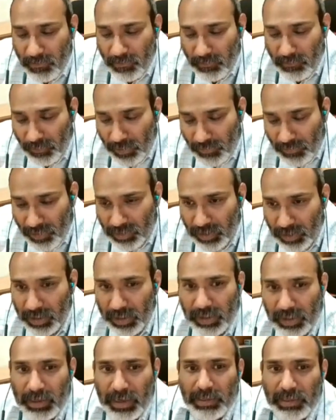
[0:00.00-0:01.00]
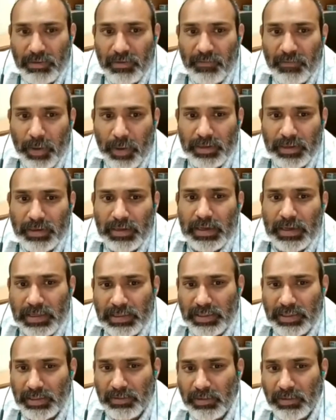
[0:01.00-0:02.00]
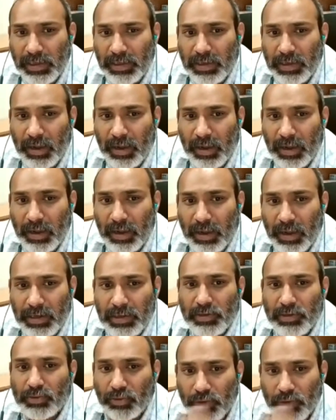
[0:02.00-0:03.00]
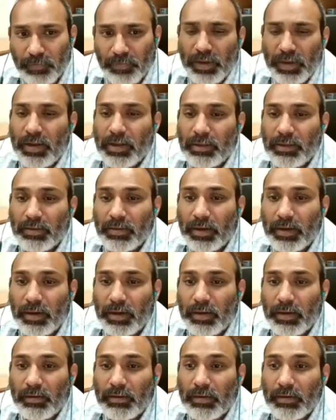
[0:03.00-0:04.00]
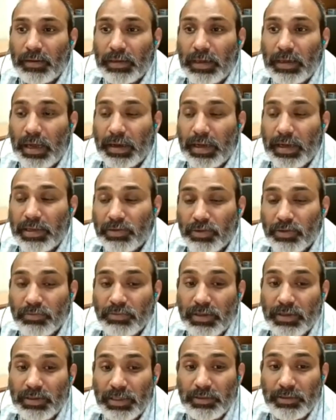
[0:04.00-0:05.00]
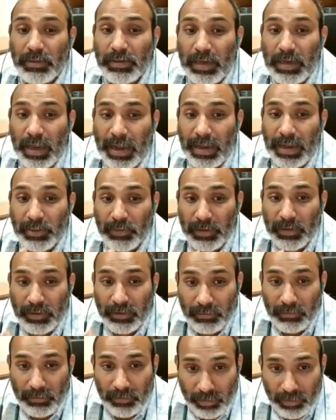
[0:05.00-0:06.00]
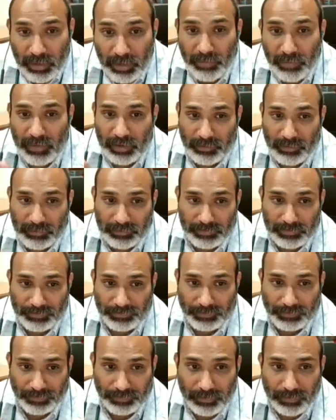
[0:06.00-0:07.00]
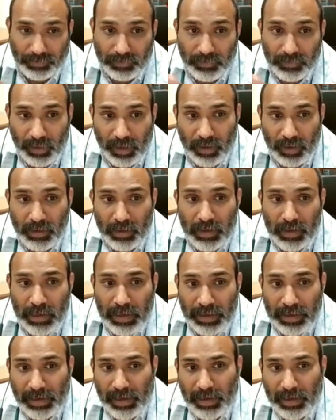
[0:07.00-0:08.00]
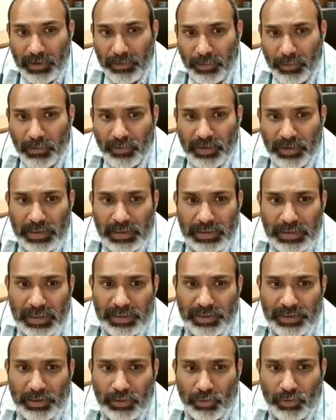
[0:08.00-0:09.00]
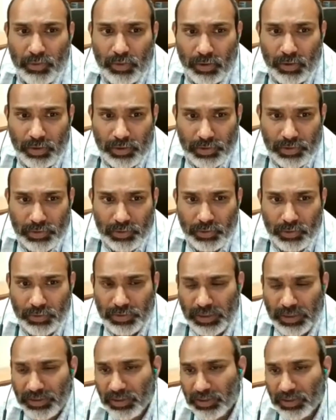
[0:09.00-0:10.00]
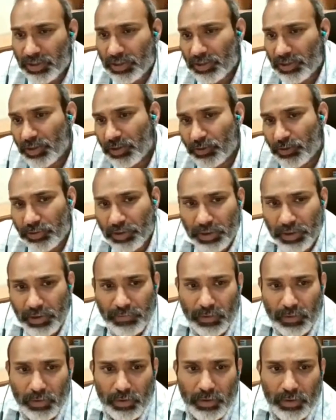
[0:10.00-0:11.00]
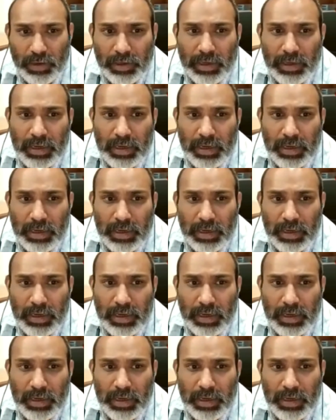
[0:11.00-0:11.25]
favor the decree has been passed, judgment debtor against whom the judgment has been given. Relevant provision in section 2 clause 2, section 33 to 34,